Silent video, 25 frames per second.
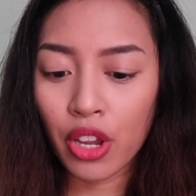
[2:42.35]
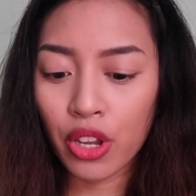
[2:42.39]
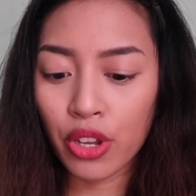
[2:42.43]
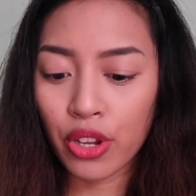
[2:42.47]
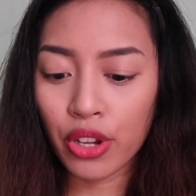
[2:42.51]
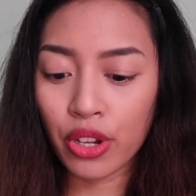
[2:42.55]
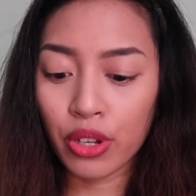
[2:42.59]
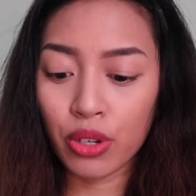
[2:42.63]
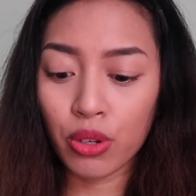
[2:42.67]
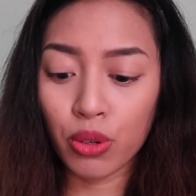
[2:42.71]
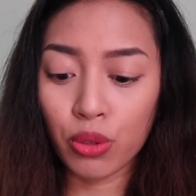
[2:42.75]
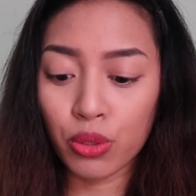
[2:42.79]

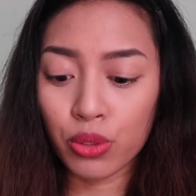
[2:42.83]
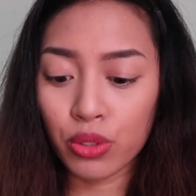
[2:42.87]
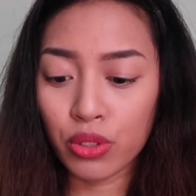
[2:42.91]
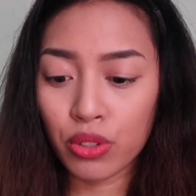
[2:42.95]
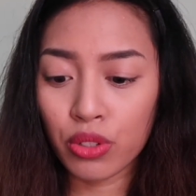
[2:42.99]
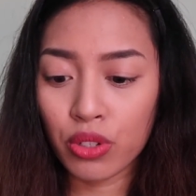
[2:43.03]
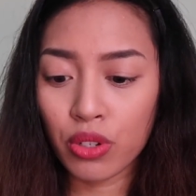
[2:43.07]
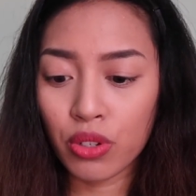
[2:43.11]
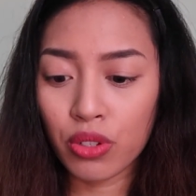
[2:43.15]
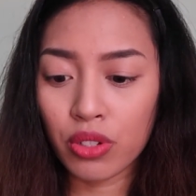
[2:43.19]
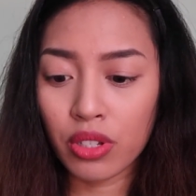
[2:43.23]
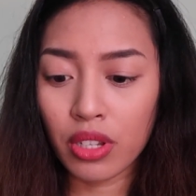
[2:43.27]
You can also
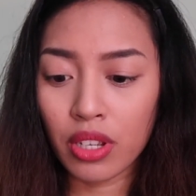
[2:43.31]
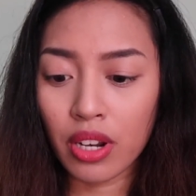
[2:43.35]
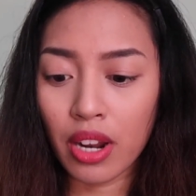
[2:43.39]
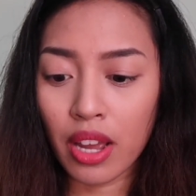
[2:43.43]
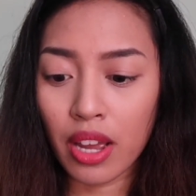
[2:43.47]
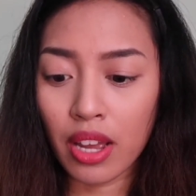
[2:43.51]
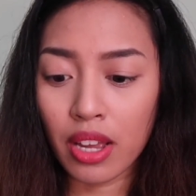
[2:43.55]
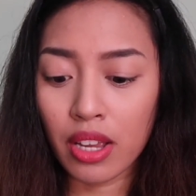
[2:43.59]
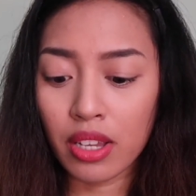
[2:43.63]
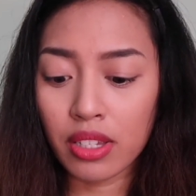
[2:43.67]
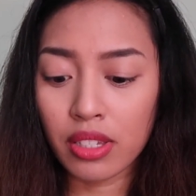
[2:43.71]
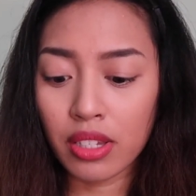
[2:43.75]
use it
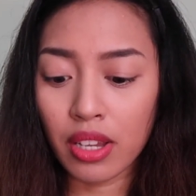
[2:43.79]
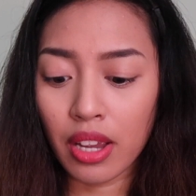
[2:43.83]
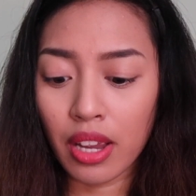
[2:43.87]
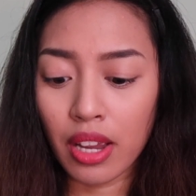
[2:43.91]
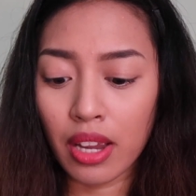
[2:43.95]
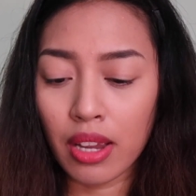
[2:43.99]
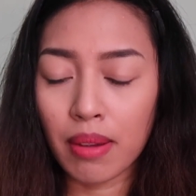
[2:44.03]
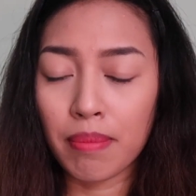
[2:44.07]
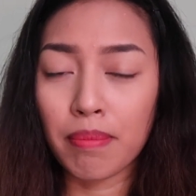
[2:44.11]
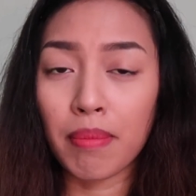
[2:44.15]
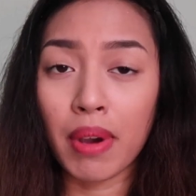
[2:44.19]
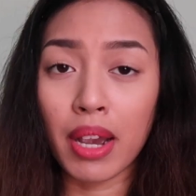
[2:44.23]
as
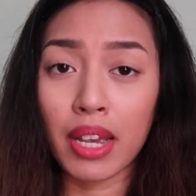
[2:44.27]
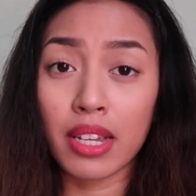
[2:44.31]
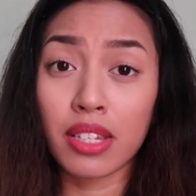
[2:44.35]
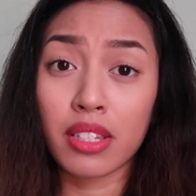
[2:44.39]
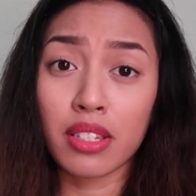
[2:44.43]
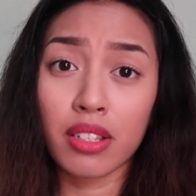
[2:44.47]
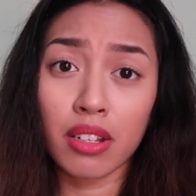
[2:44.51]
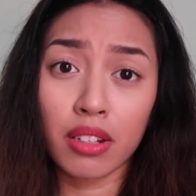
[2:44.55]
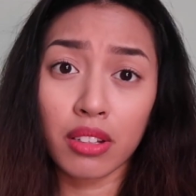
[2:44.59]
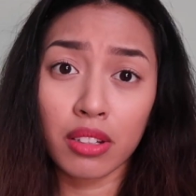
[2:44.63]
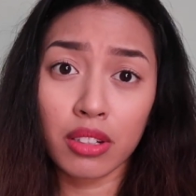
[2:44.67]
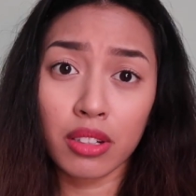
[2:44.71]
a
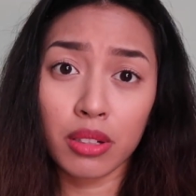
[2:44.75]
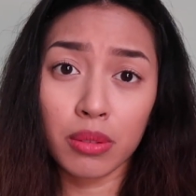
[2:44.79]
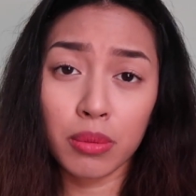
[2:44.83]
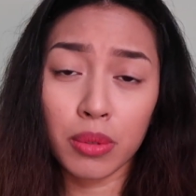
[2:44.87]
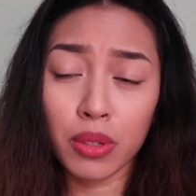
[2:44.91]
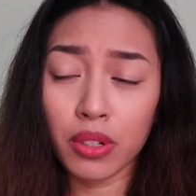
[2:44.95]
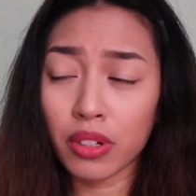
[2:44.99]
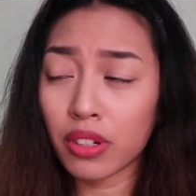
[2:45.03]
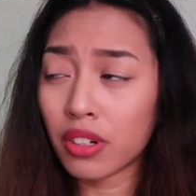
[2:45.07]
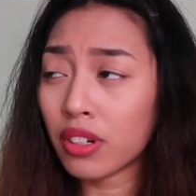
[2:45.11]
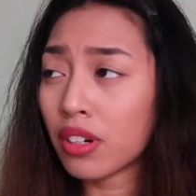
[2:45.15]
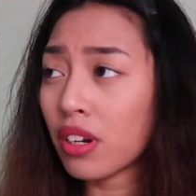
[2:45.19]
micellar
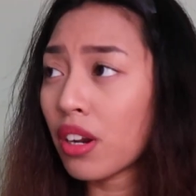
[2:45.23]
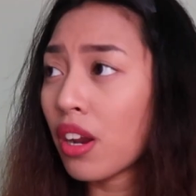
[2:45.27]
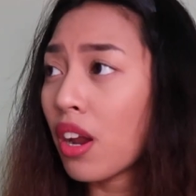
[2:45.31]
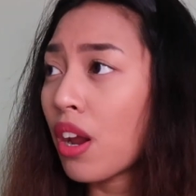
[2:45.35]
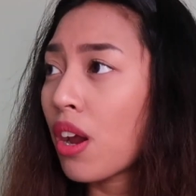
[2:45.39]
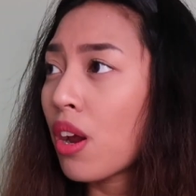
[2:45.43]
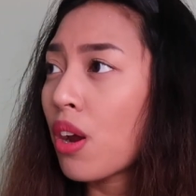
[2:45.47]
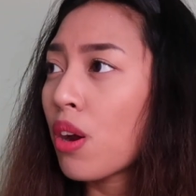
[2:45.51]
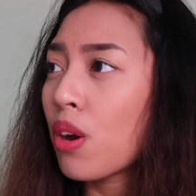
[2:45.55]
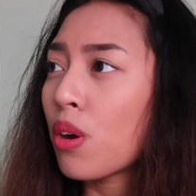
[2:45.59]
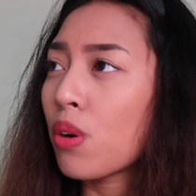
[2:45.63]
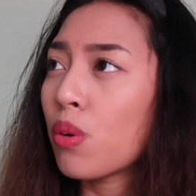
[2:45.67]
water
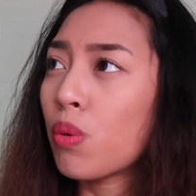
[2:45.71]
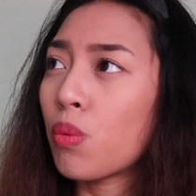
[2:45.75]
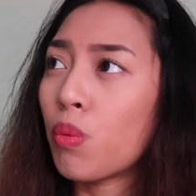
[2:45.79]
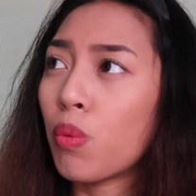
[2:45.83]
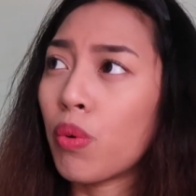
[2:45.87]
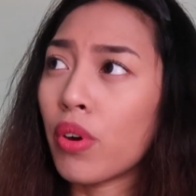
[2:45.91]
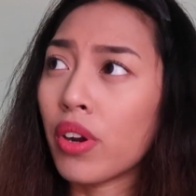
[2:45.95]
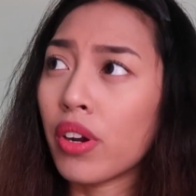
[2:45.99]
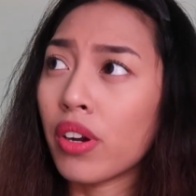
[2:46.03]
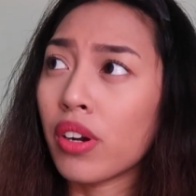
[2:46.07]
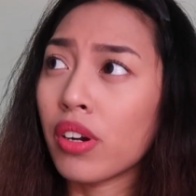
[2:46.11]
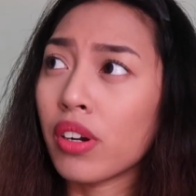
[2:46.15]

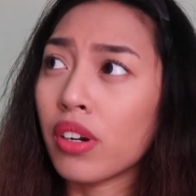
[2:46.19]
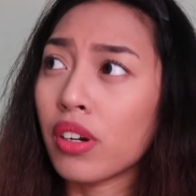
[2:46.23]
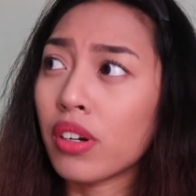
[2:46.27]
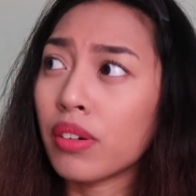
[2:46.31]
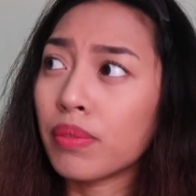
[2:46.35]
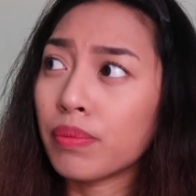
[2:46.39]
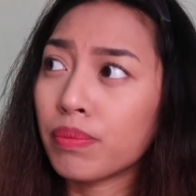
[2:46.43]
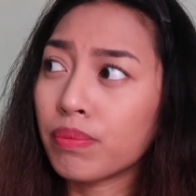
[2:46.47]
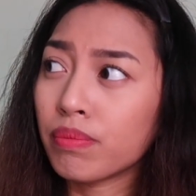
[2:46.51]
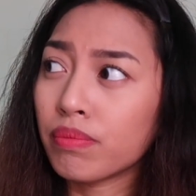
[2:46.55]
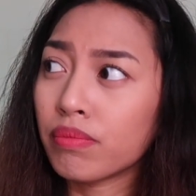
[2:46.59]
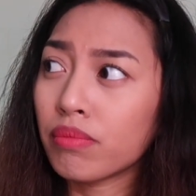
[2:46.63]
where
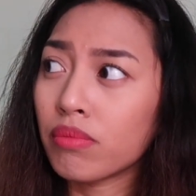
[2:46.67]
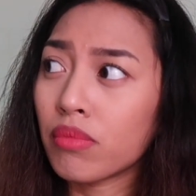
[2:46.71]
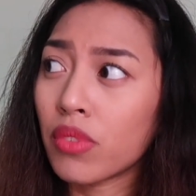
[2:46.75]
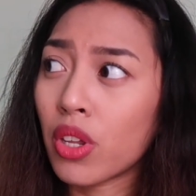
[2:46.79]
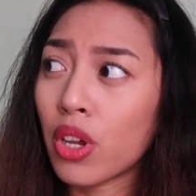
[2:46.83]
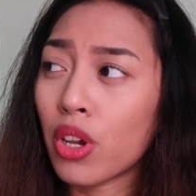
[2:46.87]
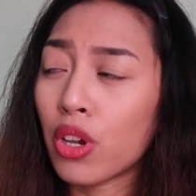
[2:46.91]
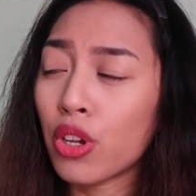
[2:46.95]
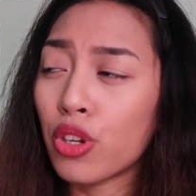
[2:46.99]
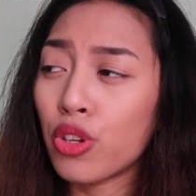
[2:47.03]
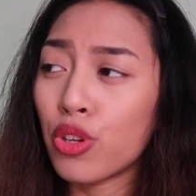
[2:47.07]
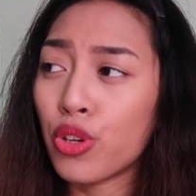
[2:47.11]

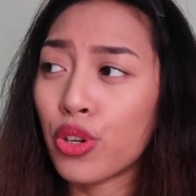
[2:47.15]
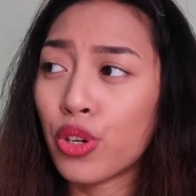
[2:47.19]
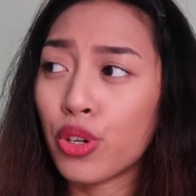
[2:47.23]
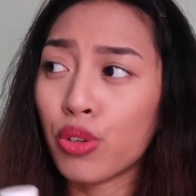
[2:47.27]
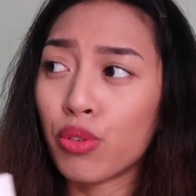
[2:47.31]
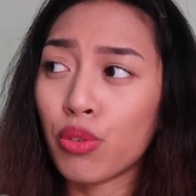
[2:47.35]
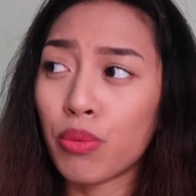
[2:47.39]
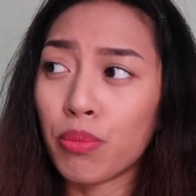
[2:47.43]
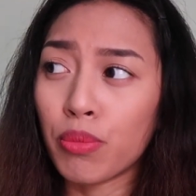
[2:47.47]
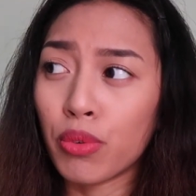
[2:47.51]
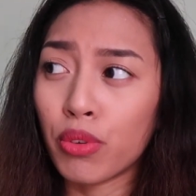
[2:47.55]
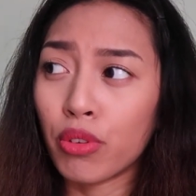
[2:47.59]
you
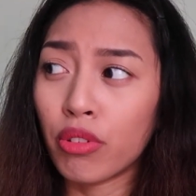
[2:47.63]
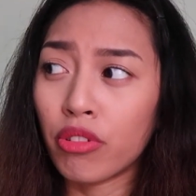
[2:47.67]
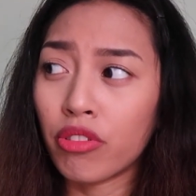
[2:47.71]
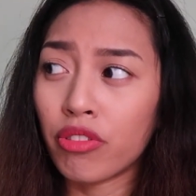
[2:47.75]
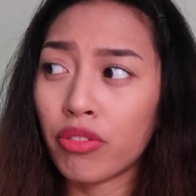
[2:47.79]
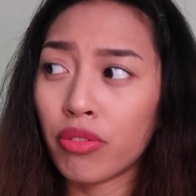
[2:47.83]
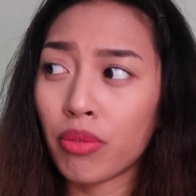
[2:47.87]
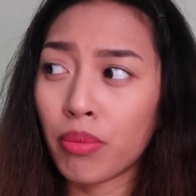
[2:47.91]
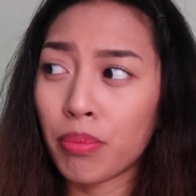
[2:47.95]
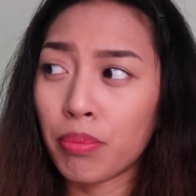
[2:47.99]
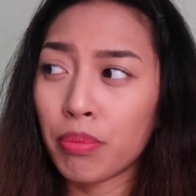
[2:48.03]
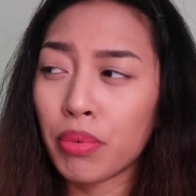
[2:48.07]
could remove
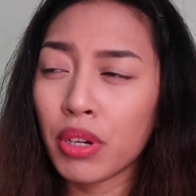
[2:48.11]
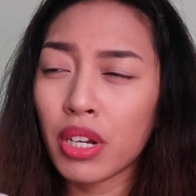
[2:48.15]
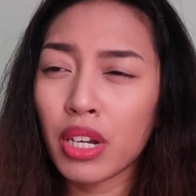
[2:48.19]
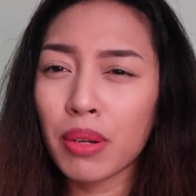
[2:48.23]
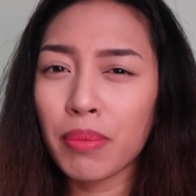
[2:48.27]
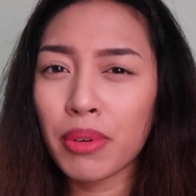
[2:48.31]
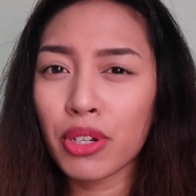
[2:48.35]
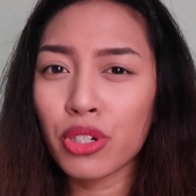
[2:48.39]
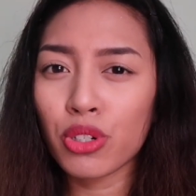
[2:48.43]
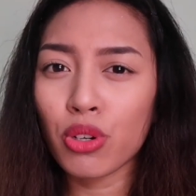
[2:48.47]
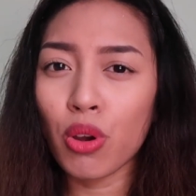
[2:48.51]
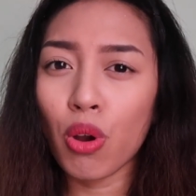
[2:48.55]
pretty
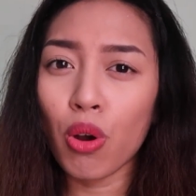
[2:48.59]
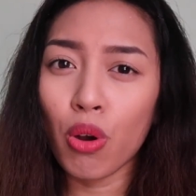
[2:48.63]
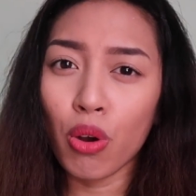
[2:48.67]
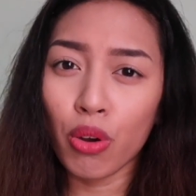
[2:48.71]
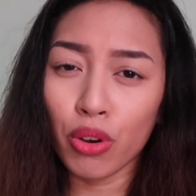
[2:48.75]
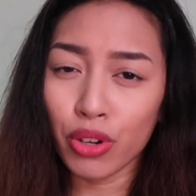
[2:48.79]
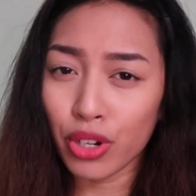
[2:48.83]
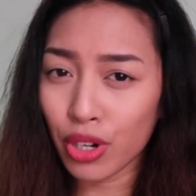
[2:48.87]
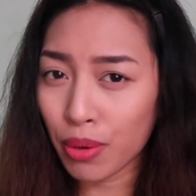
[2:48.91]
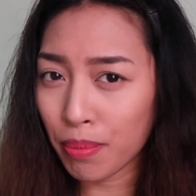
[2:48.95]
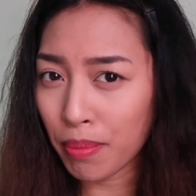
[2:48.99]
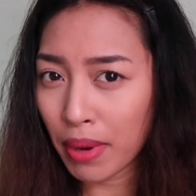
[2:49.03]
much
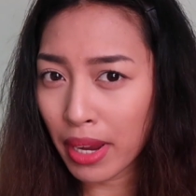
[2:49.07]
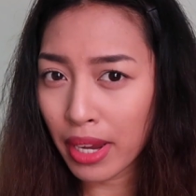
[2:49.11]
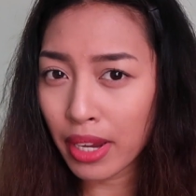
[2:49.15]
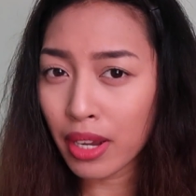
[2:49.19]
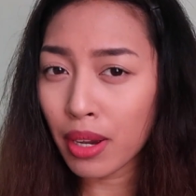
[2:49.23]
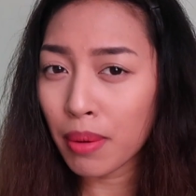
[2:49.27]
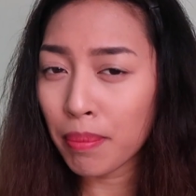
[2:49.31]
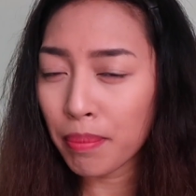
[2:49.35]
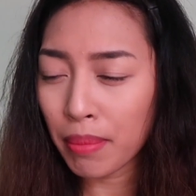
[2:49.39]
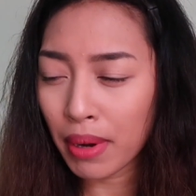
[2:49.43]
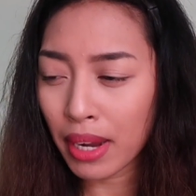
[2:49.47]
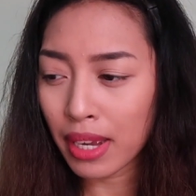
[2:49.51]
all your
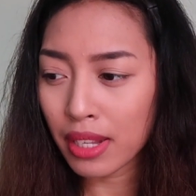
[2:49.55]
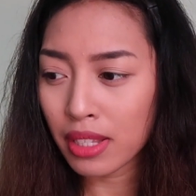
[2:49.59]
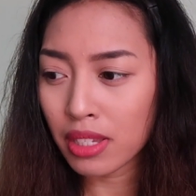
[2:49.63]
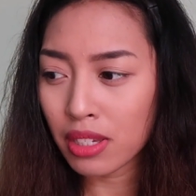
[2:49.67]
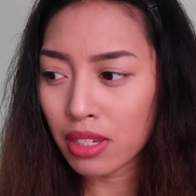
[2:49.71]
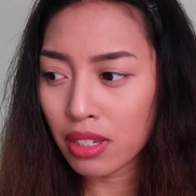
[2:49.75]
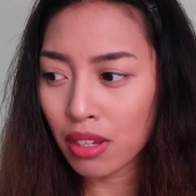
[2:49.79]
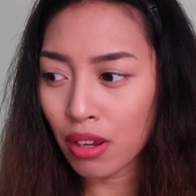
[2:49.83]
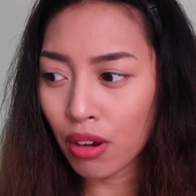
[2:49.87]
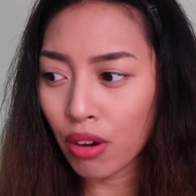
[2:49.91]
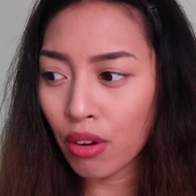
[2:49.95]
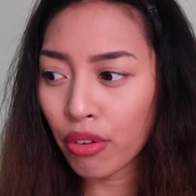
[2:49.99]
makeup by
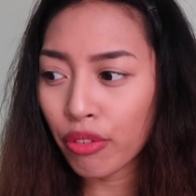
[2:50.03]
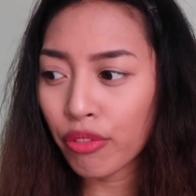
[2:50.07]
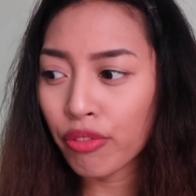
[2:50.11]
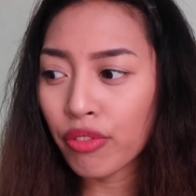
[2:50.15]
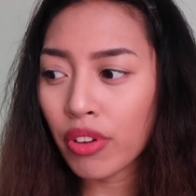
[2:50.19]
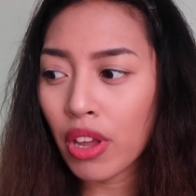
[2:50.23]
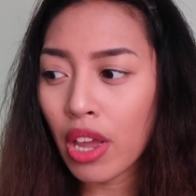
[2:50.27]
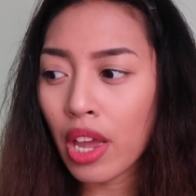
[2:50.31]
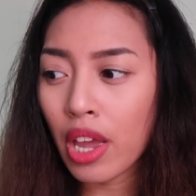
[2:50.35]
itself